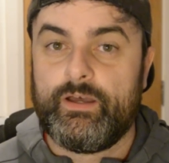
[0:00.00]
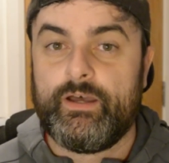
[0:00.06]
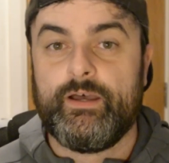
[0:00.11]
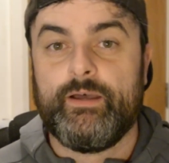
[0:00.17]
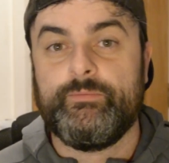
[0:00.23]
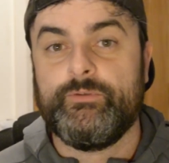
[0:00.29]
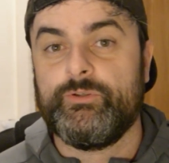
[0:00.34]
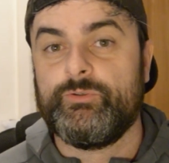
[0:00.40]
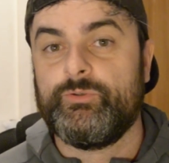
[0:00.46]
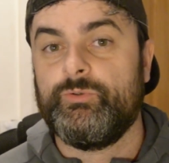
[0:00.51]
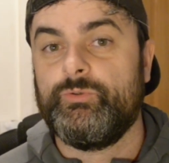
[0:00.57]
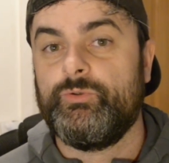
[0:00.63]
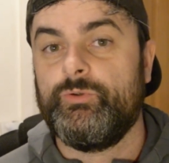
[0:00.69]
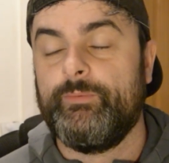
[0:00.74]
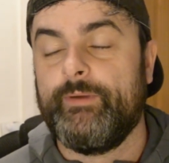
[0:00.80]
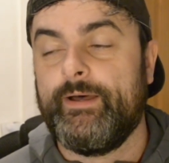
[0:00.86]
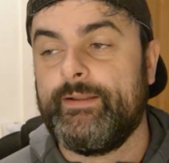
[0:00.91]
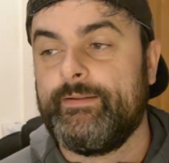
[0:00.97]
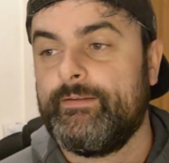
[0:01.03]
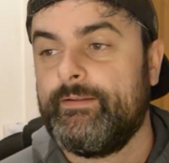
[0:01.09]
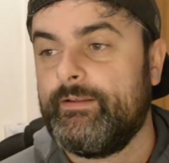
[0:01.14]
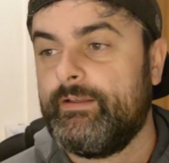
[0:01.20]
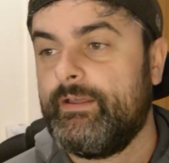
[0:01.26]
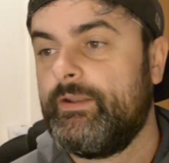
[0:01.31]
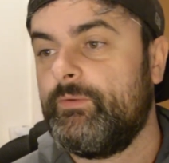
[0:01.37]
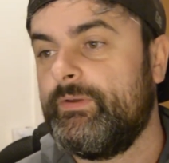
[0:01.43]
I'm not doing too bad.
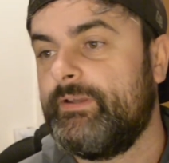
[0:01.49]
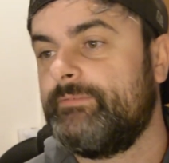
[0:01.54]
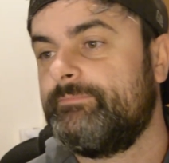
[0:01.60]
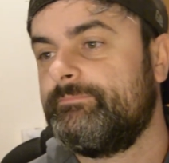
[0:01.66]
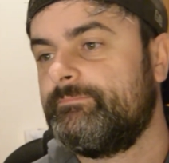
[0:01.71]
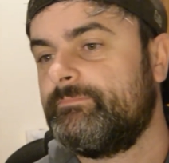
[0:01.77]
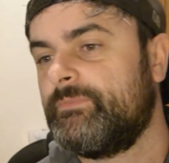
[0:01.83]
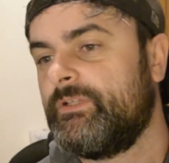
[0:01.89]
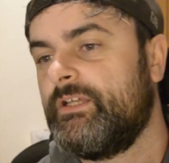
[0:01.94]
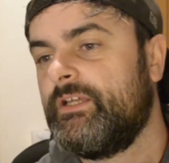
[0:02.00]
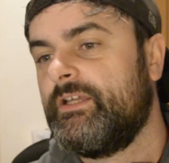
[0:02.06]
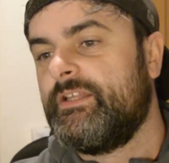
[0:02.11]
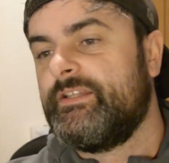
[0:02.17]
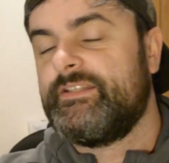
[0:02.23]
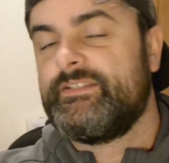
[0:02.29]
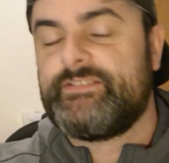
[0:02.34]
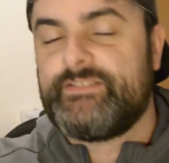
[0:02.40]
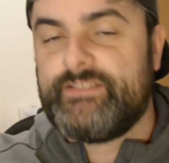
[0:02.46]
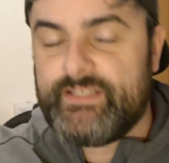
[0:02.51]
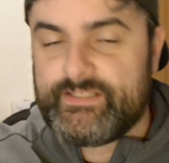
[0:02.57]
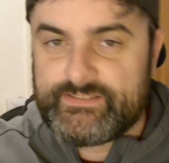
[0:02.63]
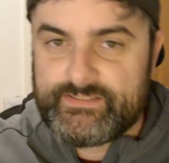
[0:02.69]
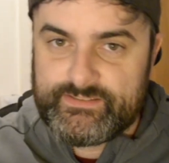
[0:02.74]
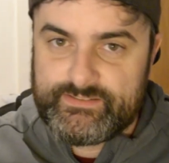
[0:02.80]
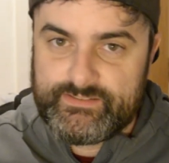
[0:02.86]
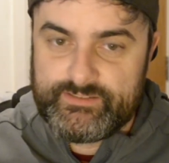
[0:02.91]
Anyway, this
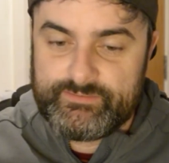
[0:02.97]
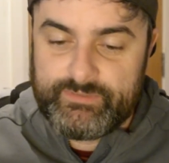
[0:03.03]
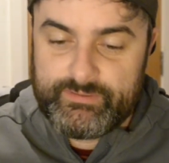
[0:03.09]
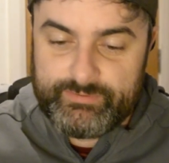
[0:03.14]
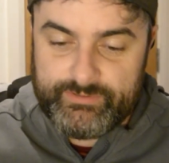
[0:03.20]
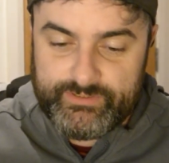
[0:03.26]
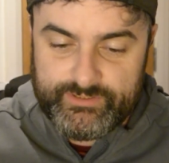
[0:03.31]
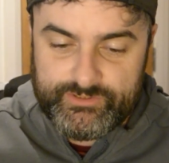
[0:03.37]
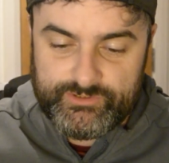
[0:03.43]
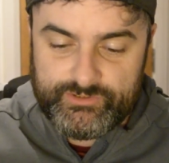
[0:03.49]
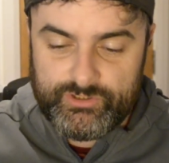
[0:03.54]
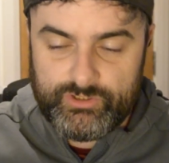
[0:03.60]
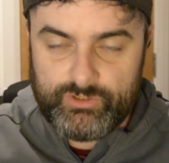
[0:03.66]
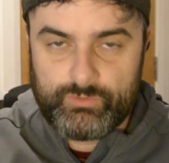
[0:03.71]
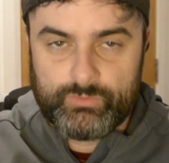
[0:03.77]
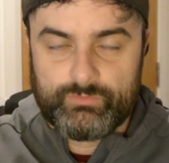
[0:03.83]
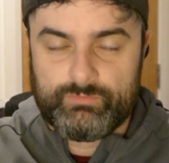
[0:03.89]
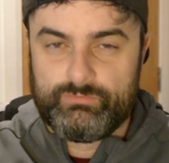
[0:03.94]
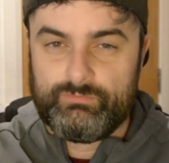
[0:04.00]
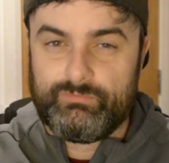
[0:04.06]
is my prediction show.